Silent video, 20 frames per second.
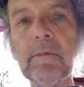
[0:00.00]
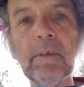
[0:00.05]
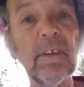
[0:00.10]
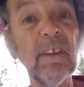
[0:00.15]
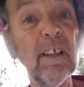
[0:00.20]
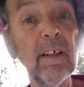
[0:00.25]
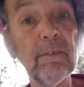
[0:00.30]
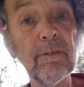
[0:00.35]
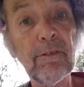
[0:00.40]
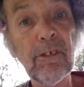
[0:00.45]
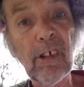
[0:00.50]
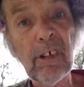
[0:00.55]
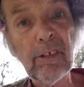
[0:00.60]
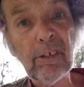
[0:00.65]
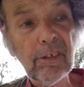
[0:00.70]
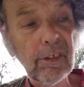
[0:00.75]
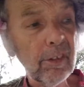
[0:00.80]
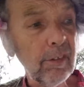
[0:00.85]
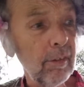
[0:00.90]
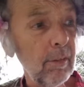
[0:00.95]
Love
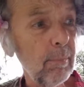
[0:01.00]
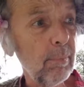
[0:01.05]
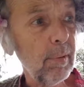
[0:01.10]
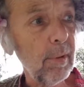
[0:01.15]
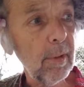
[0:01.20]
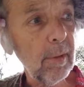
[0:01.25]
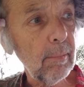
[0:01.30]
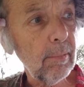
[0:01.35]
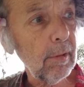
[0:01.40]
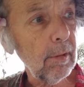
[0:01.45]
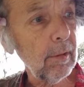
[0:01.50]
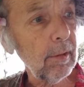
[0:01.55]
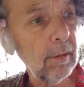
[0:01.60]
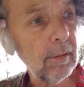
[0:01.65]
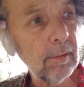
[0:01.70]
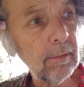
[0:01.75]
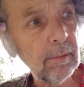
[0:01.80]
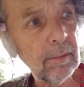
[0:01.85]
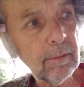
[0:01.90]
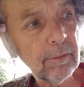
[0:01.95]
transgender people, huh?
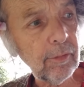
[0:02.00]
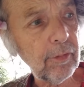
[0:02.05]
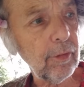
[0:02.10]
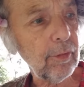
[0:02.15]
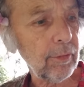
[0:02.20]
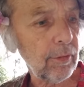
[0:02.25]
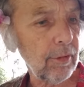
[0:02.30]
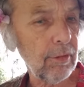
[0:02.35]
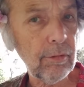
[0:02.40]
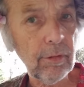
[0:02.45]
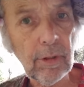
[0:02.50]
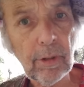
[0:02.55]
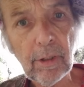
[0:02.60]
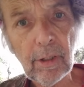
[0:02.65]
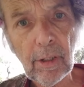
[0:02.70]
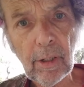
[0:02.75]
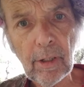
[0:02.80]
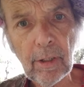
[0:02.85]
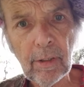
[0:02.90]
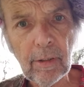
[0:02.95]
So
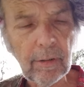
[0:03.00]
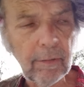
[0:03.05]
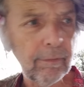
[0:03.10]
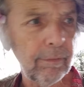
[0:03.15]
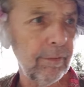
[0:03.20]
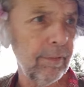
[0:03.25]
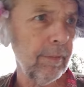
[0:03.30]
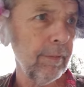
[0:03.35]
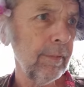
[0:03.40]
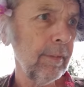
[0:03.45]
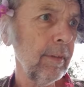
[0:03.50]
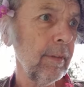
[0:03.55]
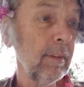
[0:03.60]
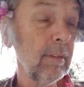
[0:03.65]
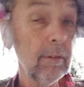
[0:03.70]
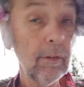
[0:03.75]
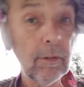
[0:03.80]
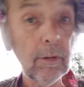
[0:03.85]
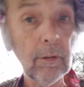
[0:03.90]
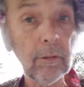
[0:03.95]
creative,
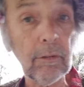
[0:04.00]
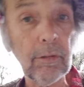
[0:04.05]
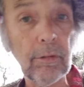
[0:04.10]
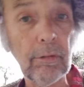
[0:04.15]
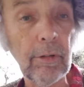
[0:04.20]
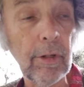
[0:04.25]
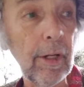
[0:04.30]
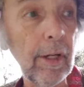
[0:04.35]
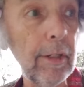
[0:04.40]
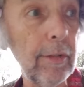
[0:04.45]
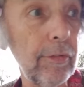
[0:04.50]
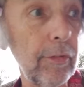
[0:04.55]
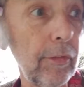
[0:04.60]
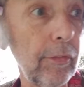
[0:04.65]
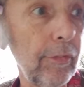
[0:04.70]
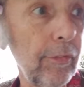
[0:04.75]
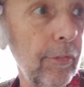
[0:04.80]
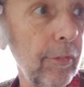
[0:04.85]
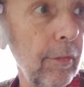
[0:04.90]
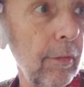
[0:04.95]
so
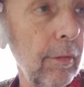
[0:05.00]
courageous.